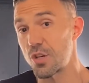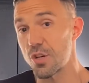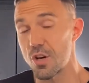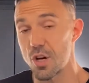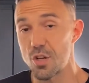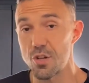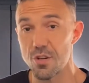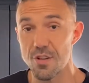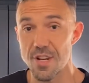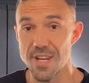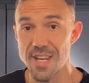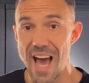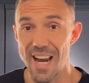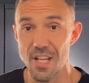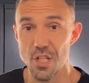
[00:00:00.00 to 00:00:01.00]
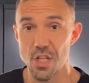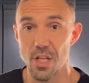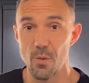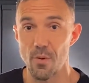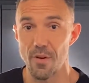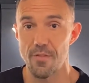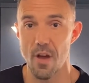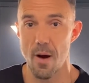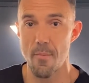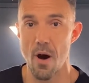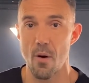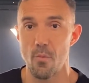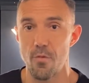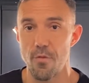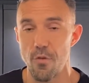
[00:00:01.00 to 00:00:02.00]
a good analogy we've come
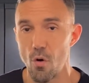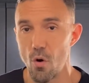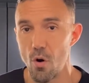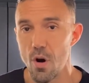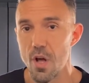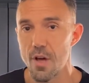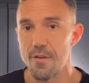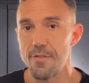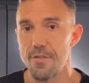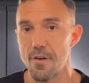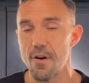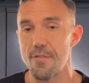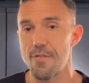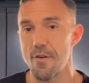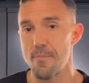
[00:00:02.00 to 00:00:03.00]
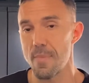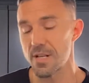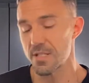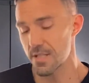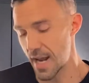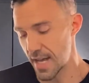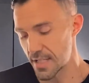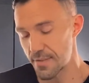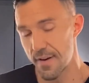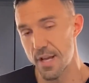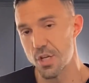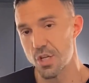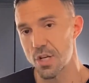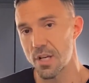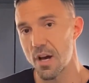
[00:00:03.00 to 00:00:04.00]
up for muscle
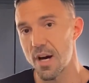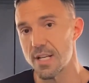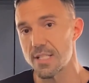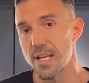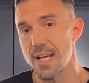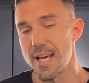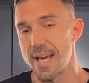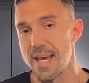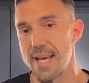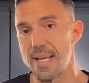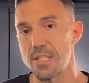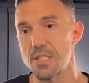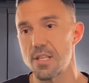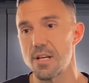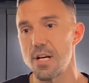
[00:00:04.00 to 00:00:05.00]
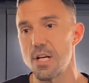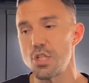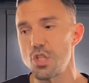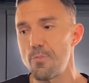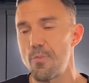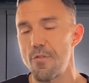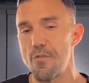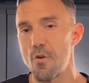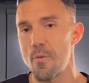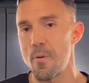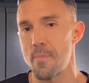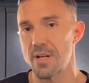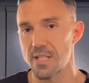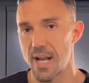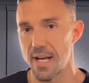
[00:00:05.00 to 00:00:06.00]
activation, guys, is that as you perform a
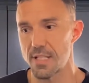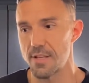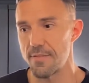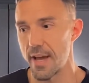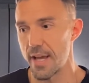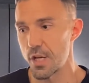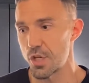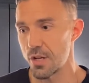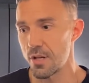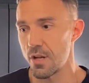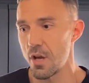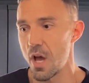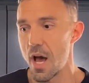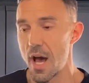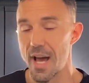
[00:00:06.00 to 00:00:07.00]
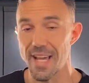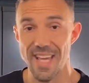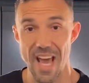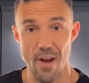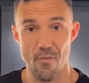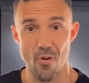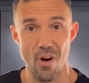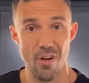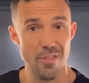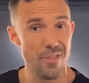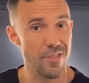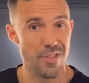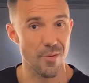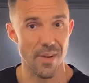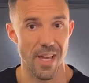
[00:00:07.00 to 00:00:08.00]
muscle activation, again, rather than
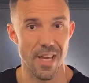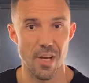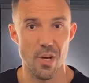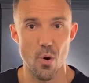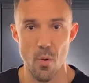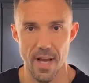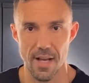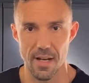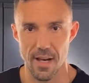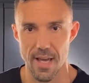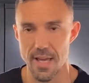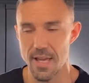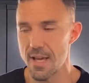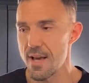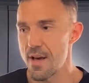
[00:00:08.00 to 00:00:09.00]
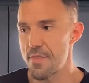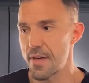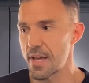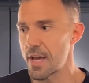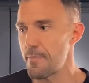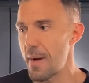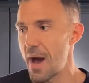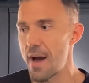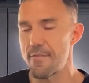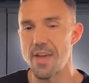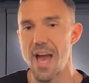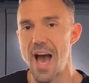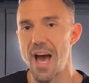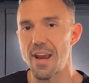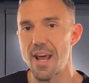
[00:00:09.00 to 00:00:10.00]
doing it quickly, think about if you
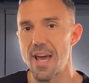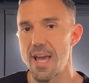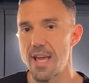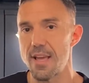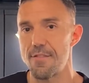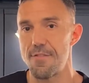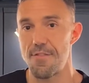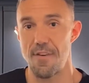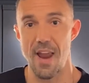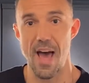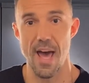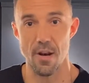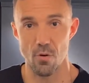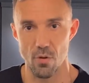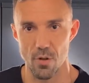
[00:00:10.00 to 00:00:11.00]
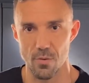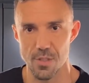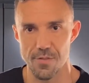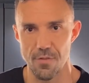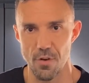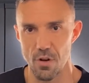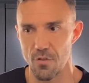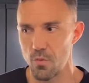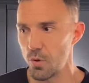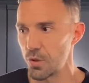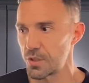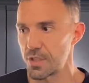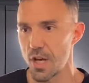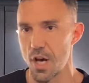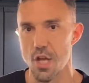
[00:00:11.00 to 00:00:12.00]
had a flannel that was full of
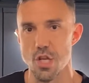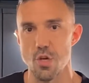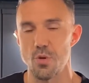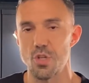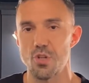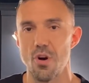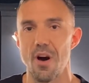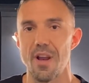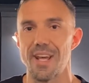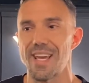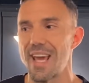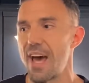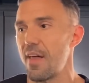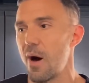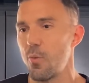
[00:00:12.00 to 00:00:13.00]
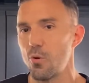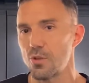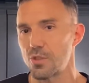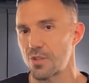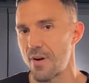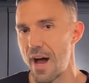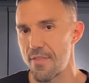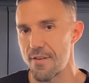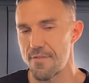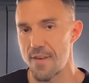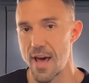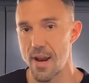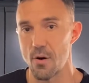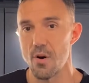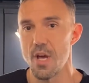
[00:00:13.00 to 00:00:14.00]
water and you were trying to get that water out of the
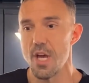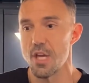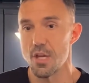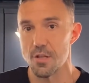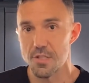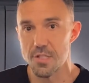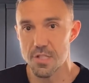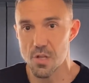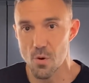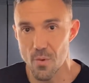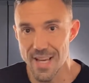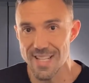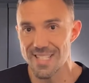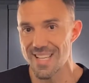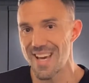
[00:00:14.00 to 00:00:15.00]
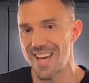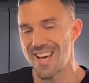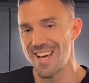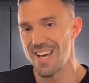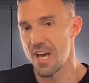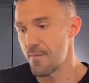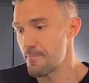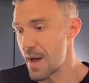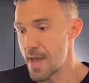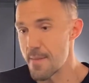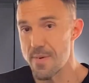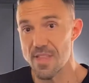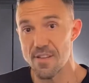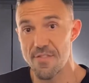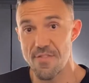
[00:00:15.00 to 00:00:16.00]
flannel. You'd squeeze it.
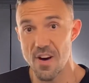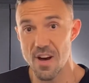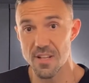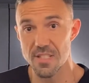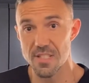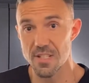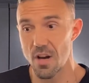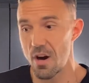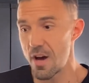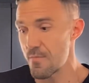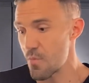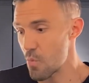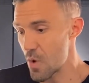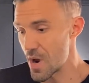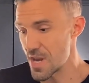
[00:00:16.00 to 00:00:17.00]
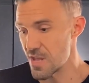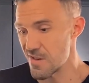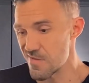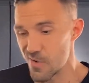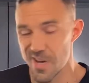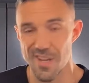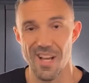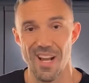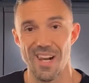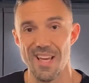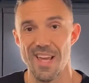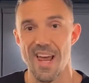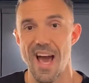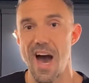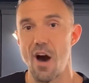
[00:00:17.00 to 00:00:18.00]
Maybe the first time when you cleared
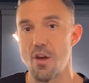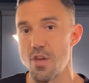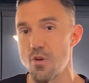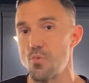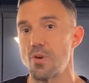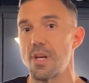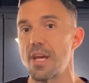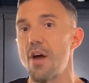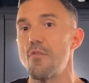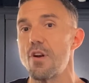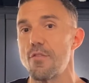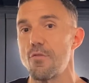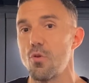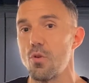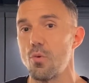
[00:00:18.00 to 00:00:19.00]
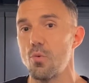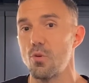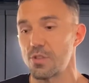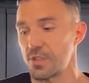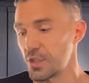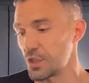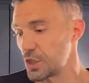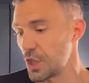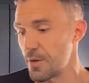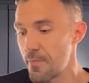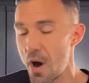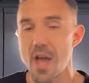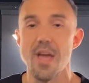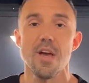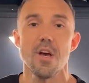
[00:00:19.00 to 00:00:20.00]
it out, you wouldn't get rid of all the water. So you
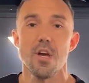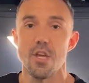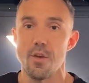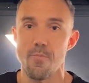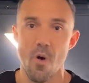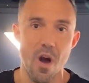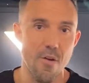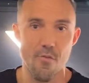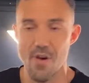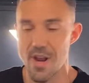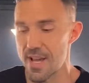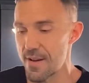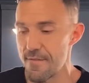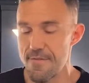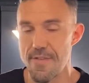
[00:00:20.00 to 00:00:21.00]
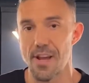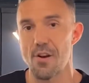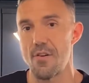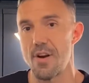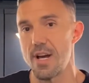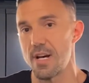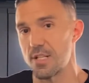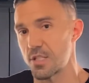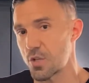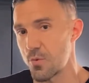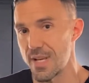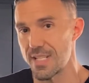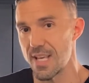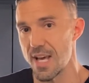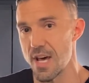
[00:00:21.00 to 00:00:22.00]
might reconfigure it,
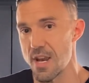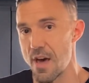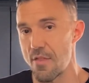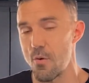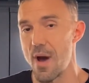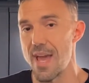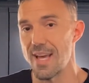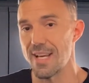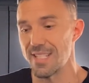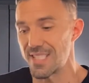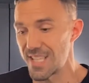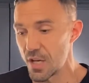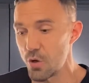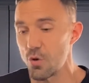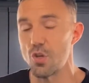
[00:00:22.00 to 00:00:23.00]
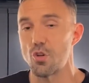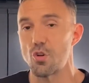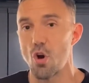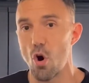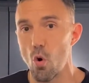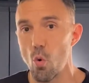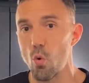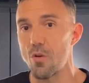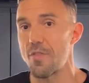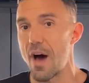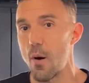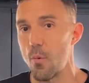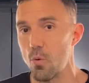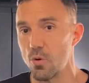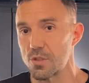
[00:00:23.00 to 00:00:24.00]
squeeze it another way until you've got all of
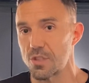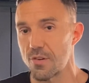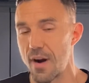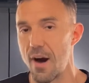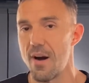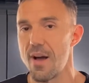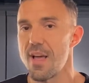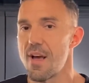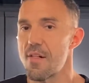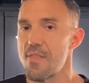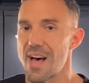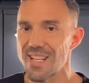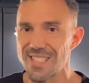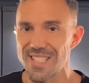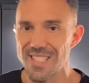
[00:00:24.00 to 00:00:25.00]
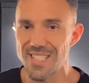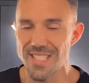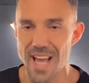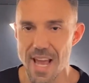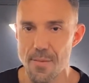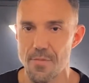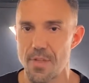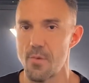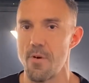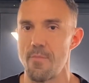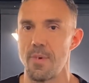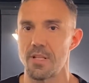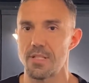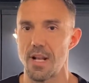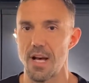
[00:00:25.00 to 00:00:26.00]
that water out. That's the same thing with
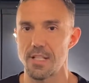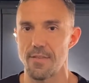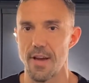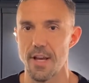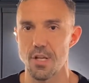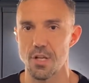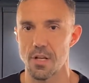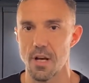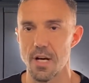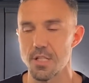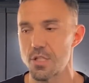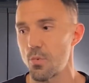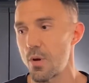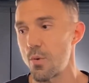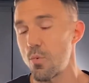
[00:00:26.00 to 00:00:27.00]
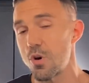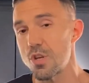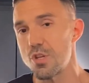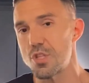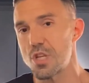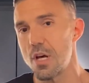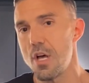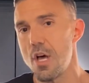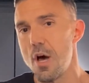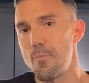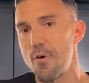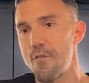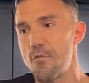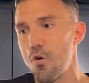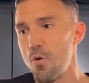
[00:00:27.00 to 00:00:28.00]
muscle activation, guys. So we want you to
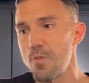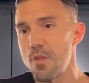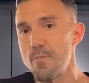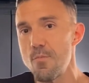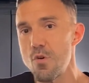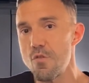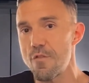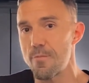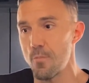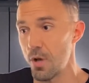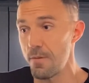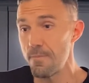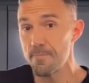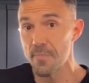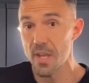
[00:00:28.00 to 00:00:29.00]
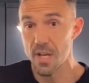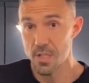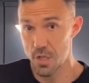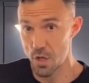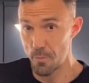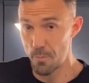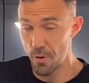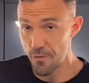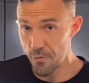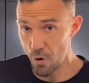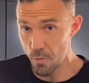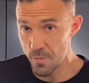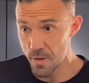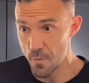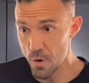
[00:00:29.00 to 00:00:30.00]
perform the movement. So you'll
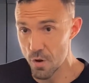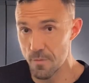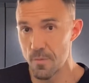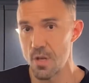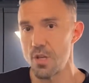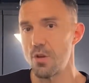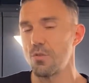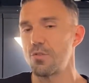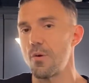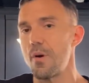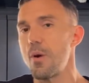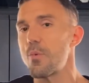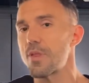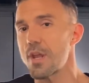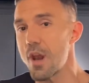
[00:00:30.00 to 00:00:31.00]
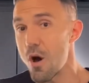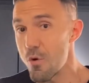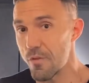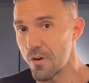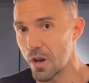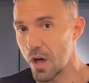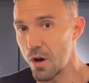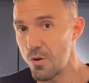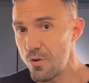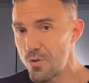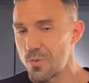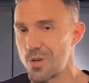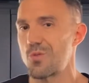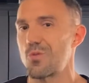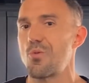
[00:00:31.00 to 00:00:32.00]
perform the movement, you'll do it with an overload,
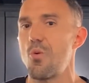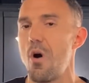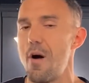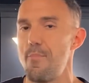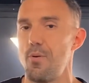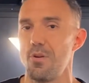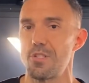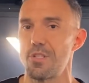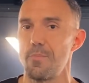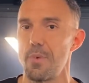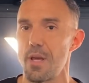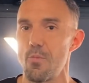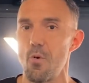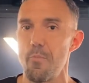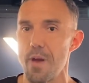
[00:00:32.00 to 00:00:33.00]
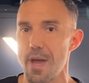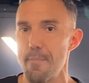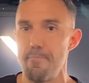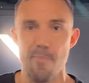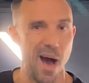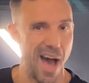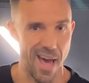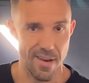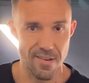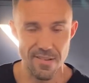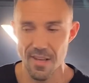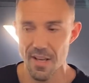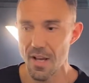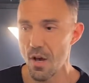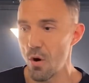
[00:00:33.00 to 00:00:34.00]
which quite possibly will be a band
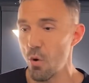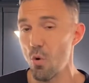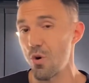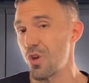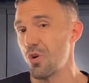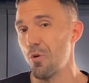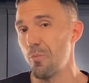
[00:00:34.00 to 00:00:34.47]
or your